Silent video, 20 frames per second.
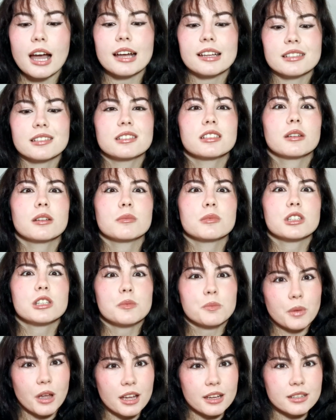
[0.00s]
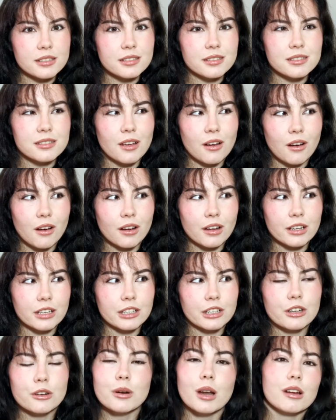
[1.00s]
add some spice
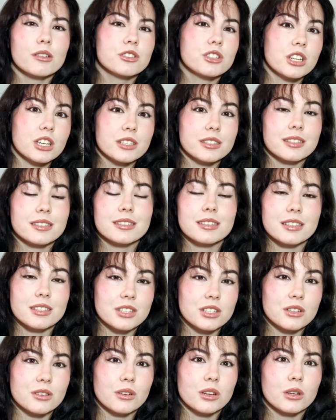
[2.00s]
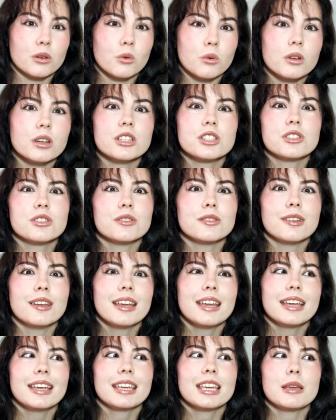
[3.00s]
on crowd chases this year in order to
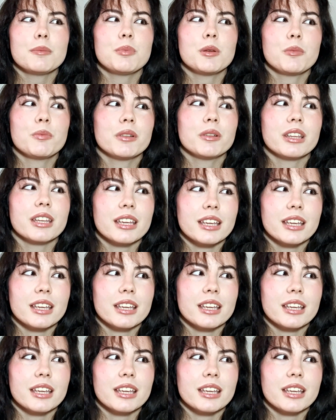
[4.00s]
keep people